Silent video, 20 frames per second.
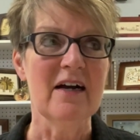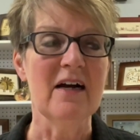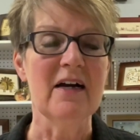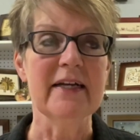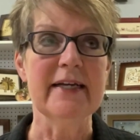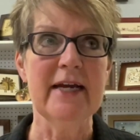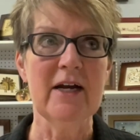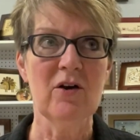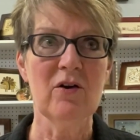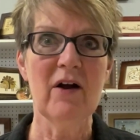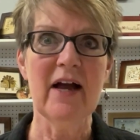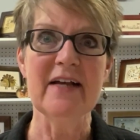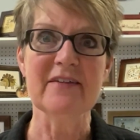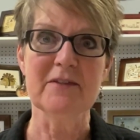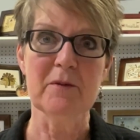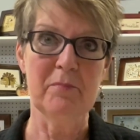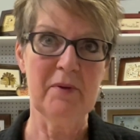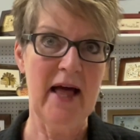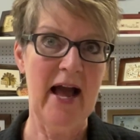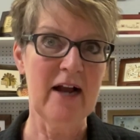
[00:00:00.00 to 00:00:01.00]
Carol has a
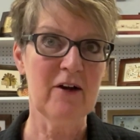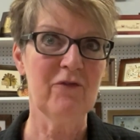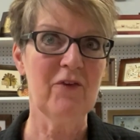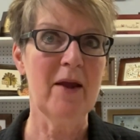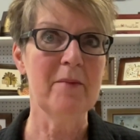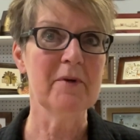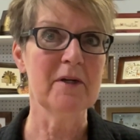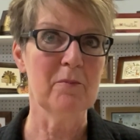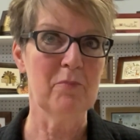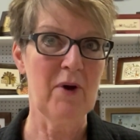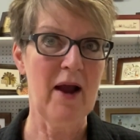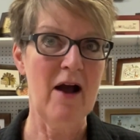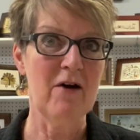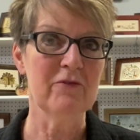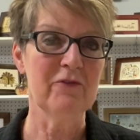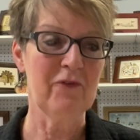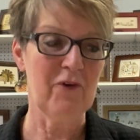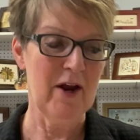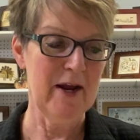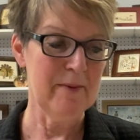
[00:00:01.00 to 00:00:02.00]
black frame and a brown
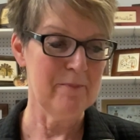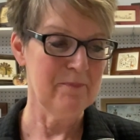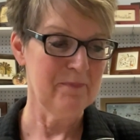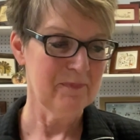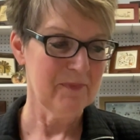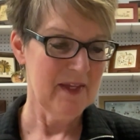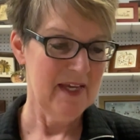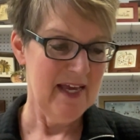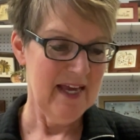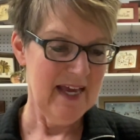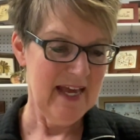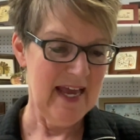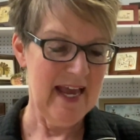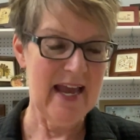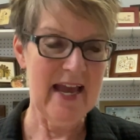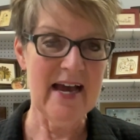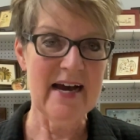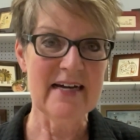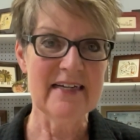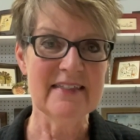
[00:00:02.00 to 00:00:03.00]
frame.
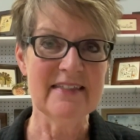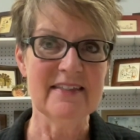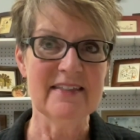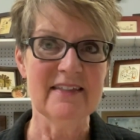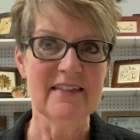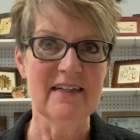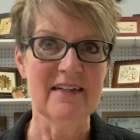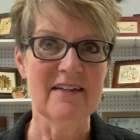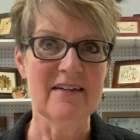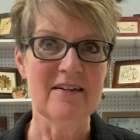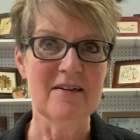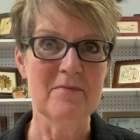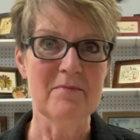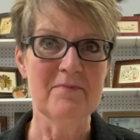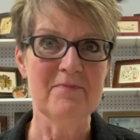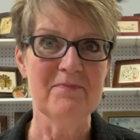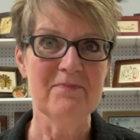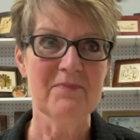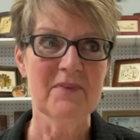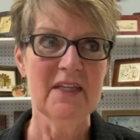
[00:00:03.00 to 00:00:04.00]
And
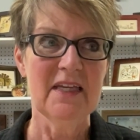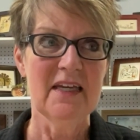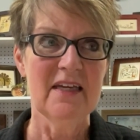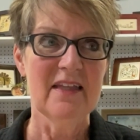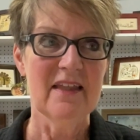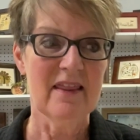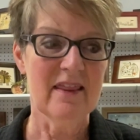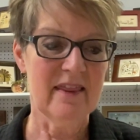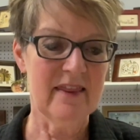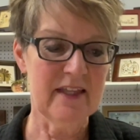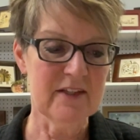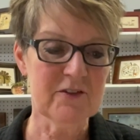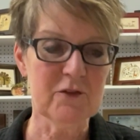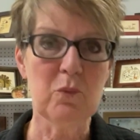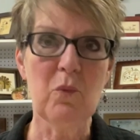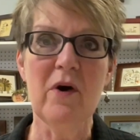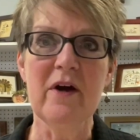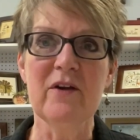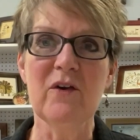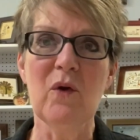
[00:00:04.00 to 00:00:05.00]
this
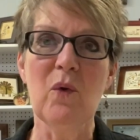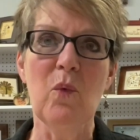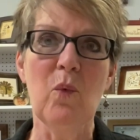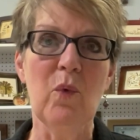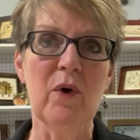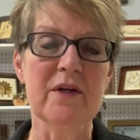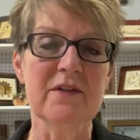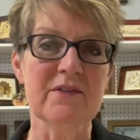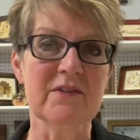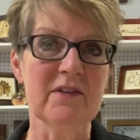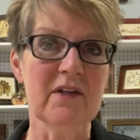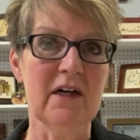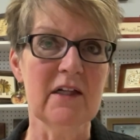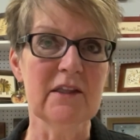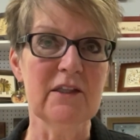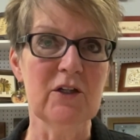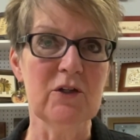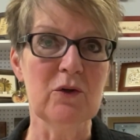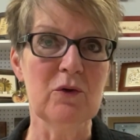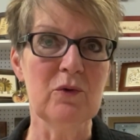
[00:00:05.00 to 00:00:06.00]
one was a
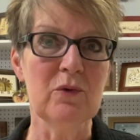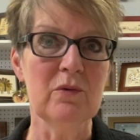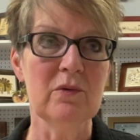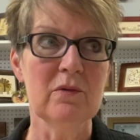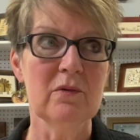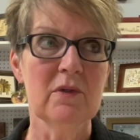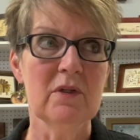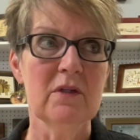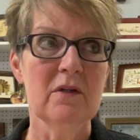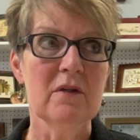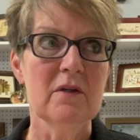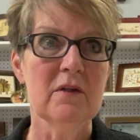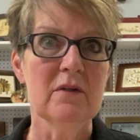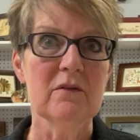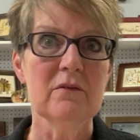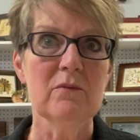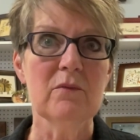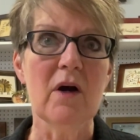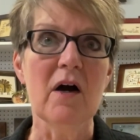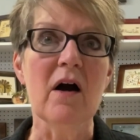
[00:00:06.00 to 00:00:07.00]
little
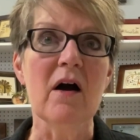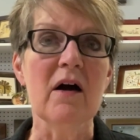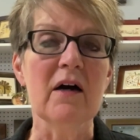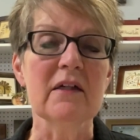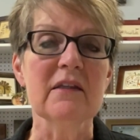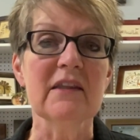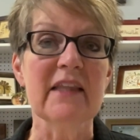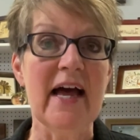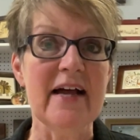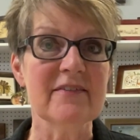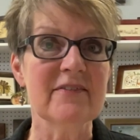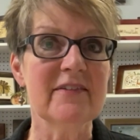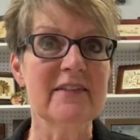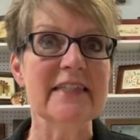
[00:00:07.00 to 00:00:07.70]
less